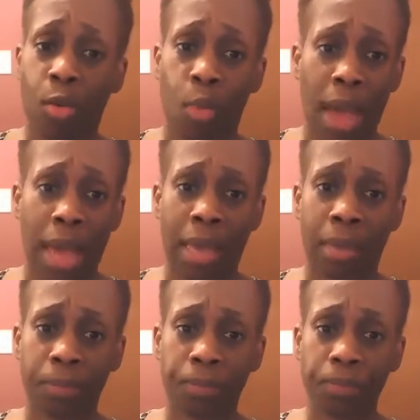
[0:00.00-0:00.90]
way,
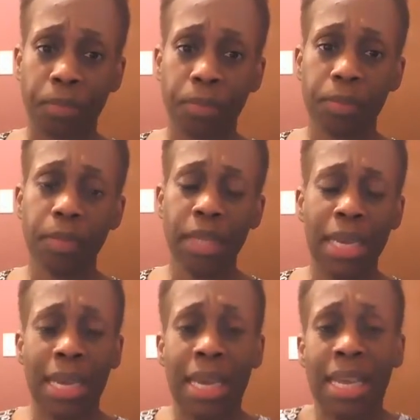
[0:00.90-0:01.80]

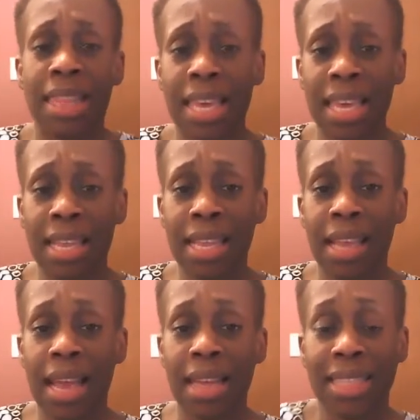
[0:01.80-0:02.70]
then
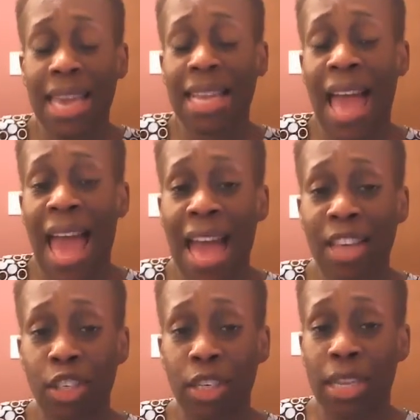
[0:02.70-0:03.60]
taking the
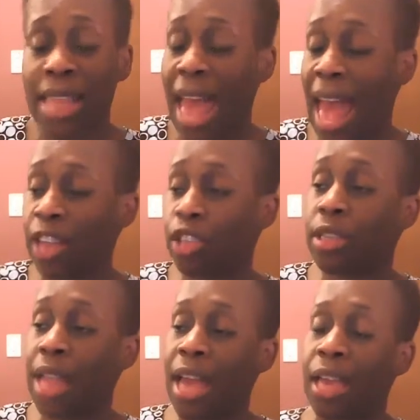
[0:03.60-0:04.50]
action and that action
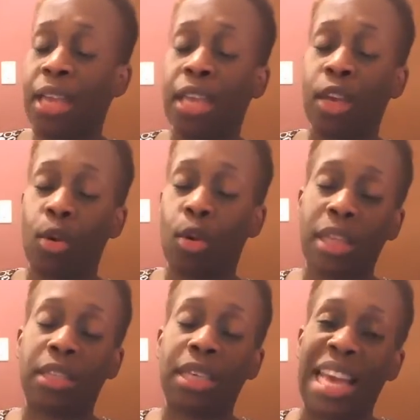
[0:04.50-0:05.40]
not
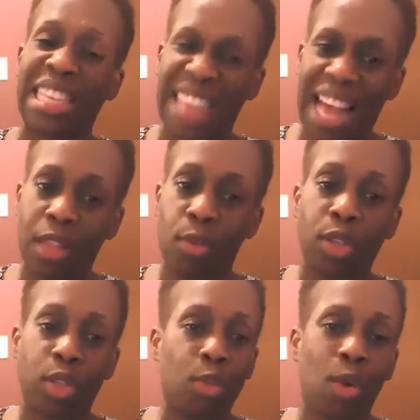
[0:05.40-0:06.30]
equating to exactly
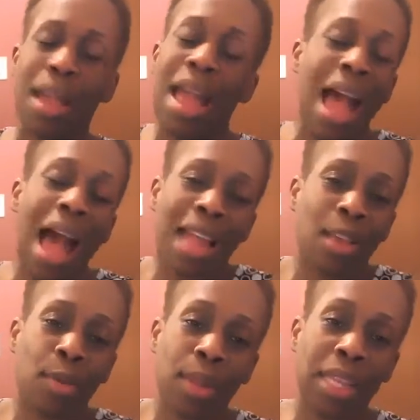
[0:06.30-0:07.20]
what you want, I
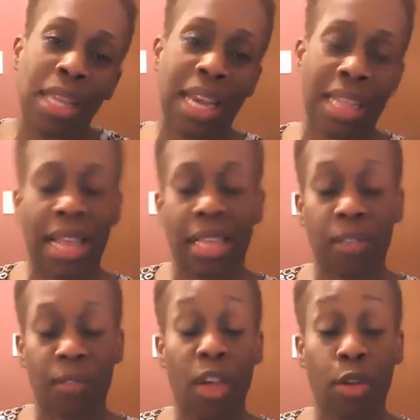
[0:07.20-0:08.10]
don't really look at that as
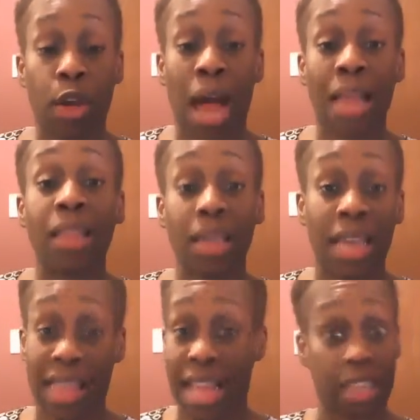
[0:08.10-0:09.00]
failure. I look at
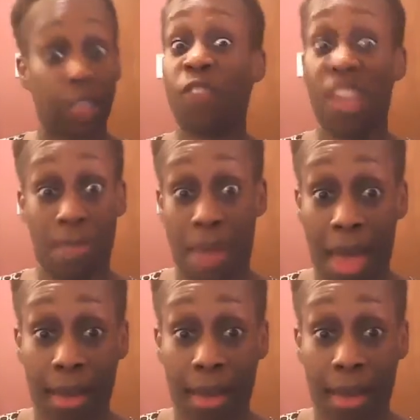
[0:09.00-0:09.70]
that as feedback.